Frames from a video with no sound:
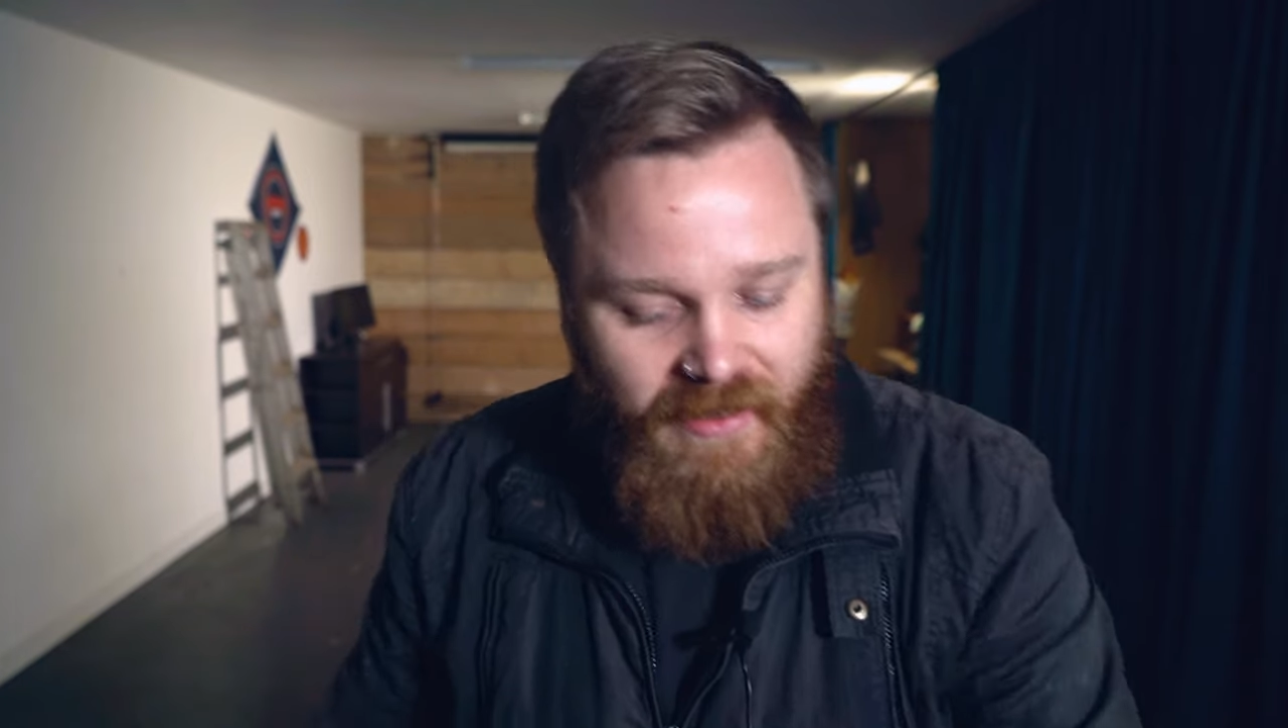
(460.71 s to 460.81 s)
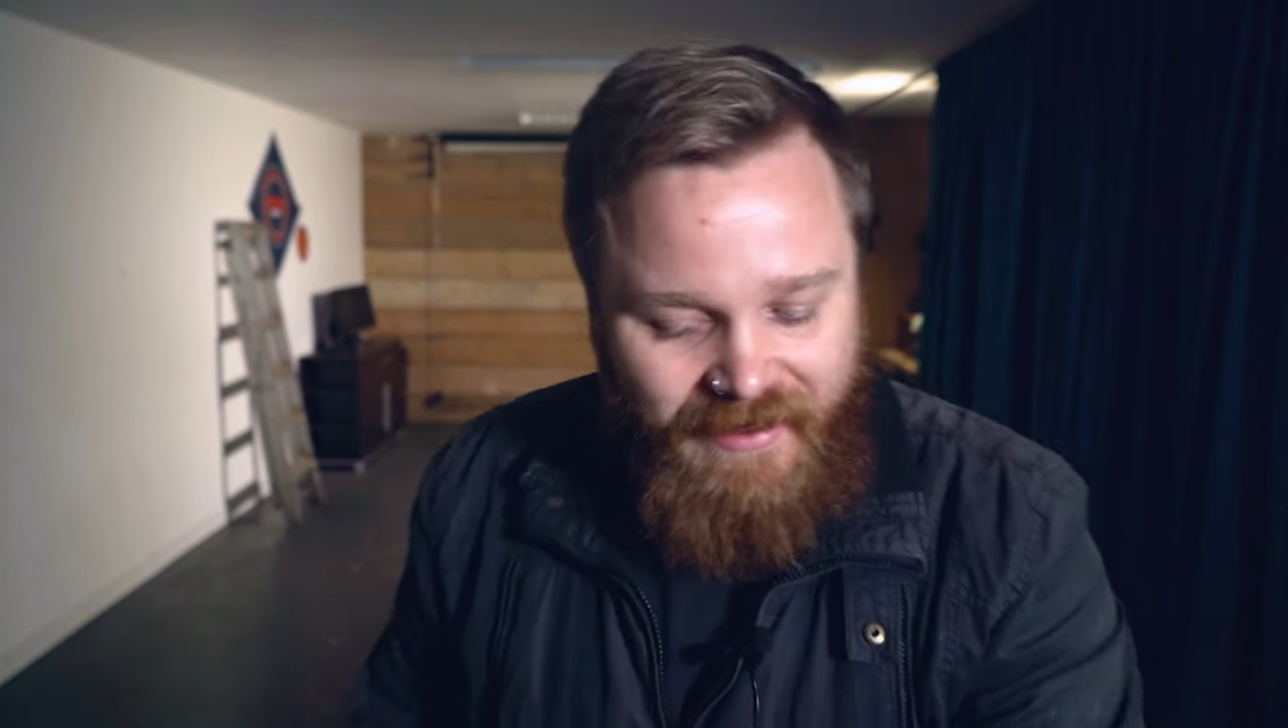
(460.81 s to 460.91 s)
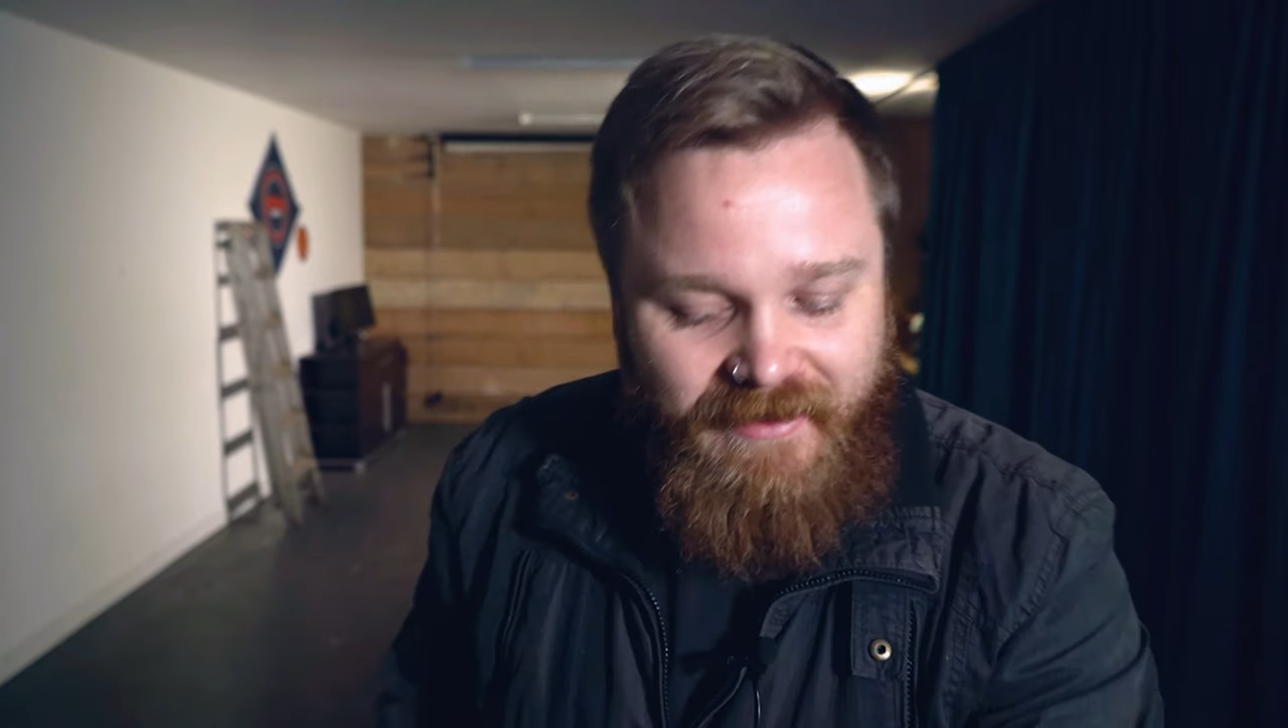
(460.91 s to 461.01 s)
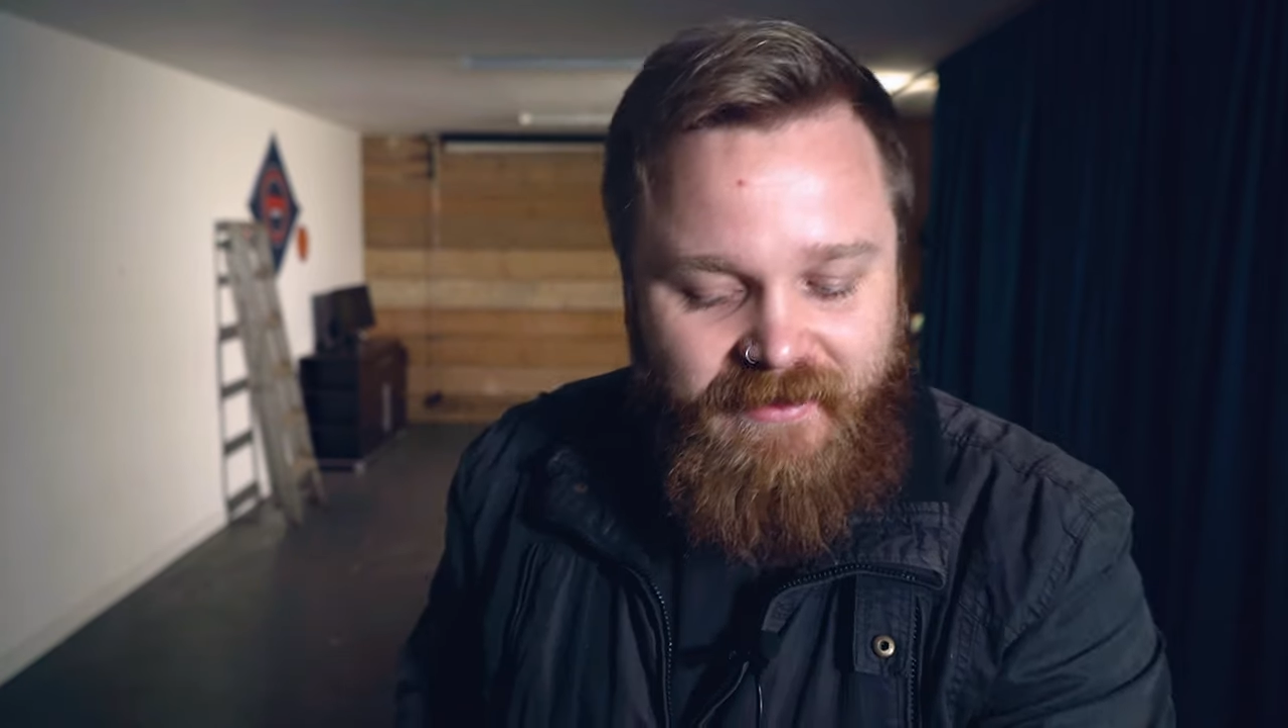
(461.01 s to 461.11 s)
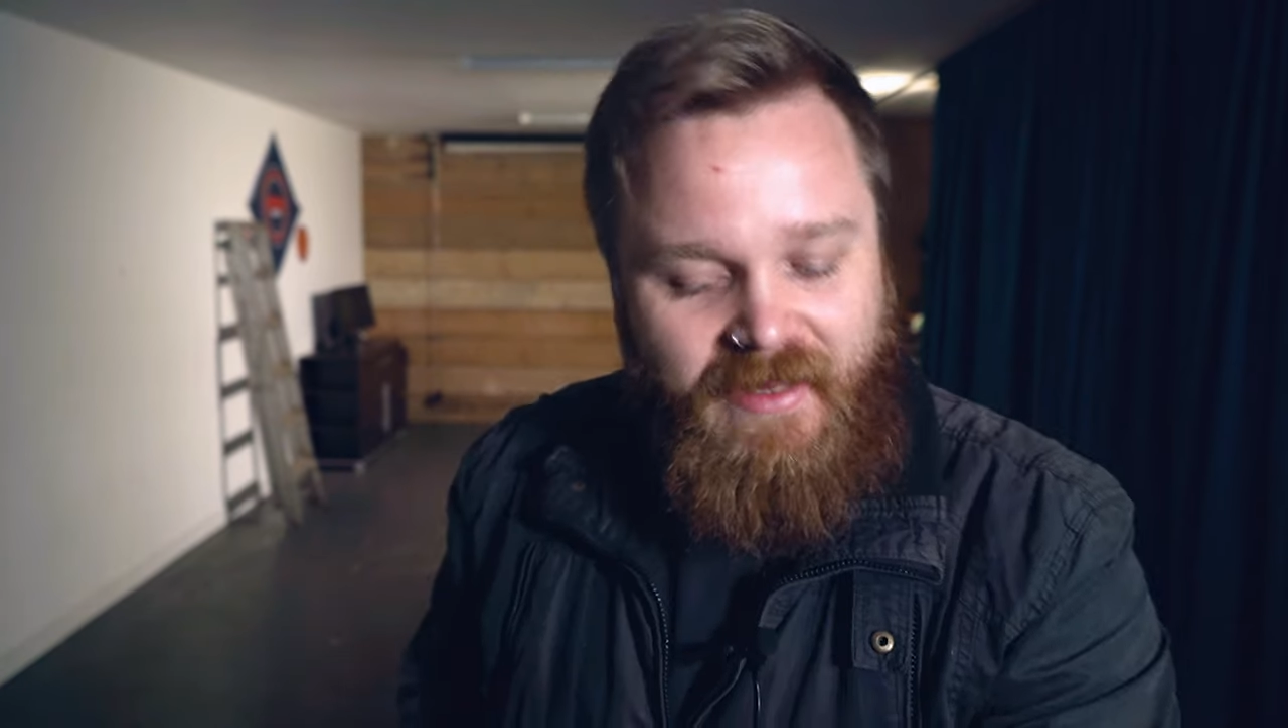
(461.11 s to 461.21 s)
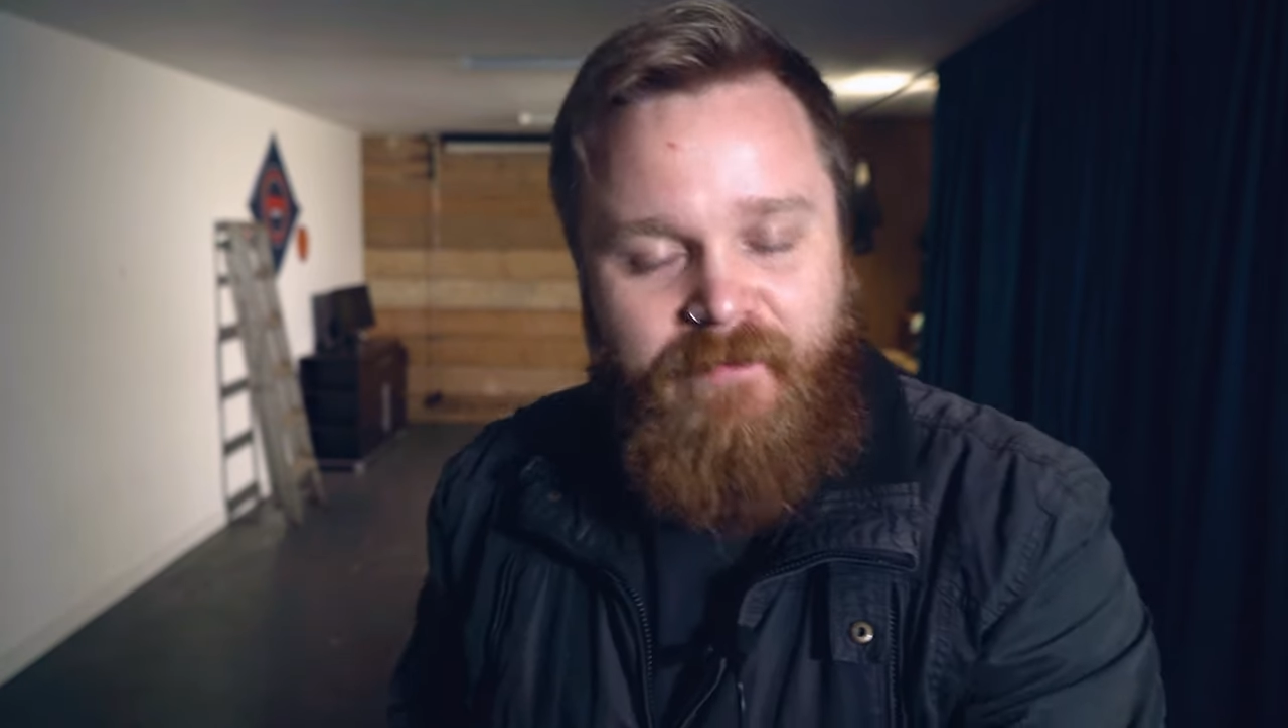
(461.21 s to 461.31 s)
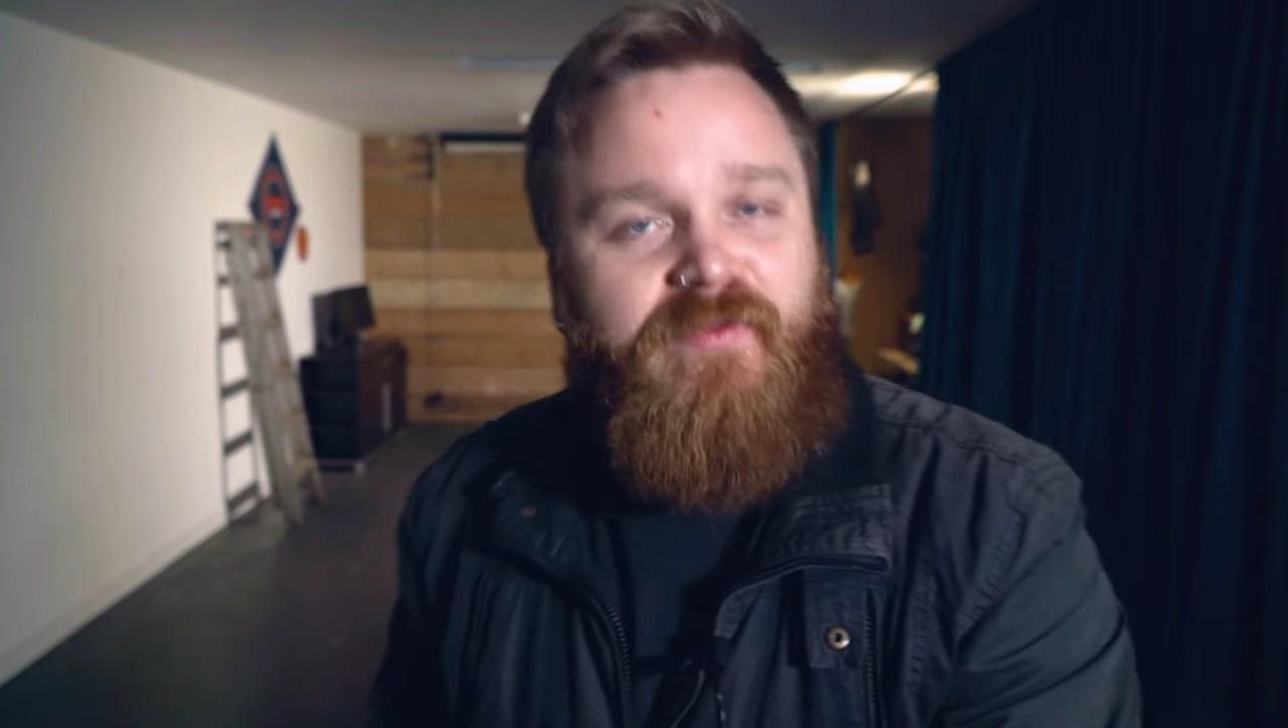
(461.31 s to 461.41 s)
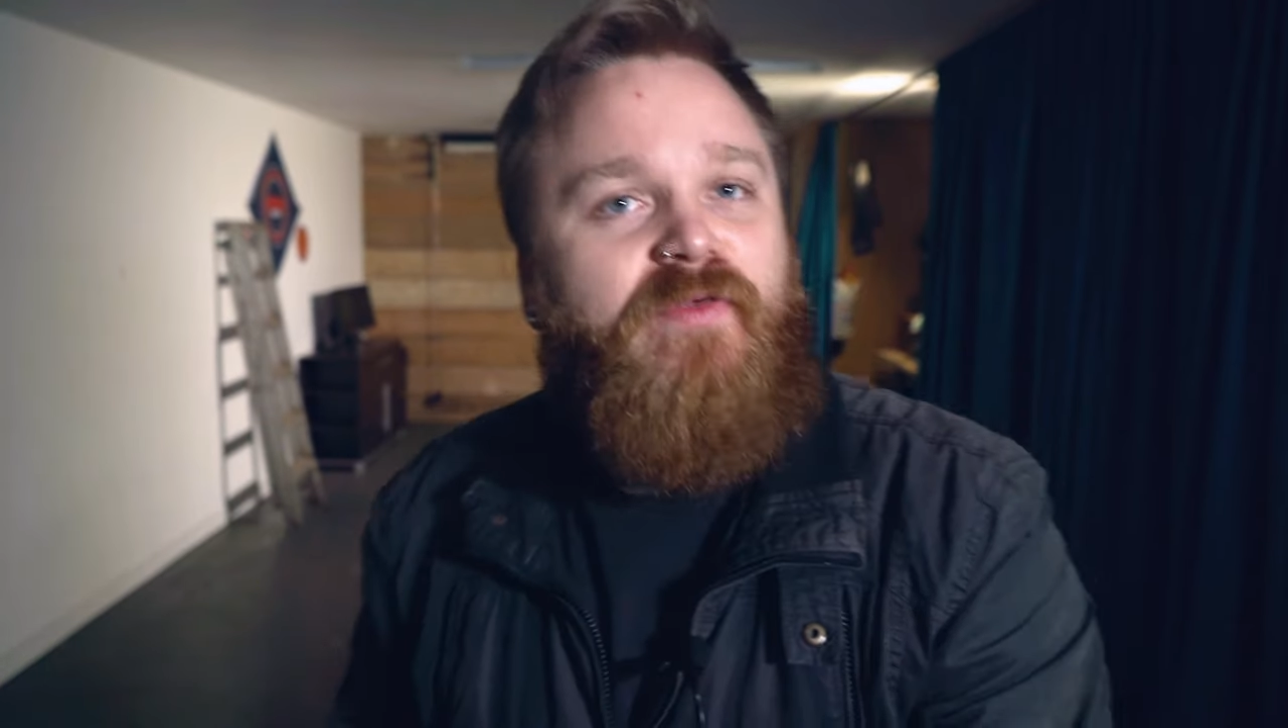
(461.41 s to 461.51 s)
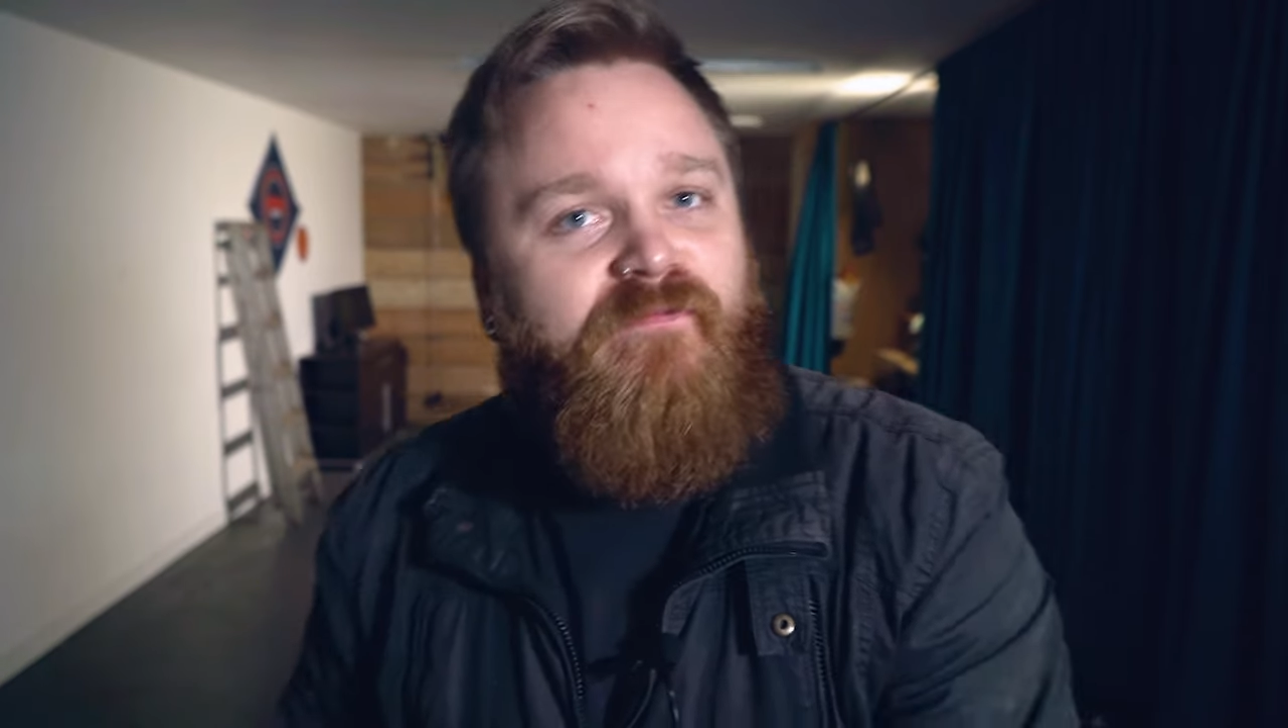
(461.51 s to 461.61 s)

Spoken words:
in-depth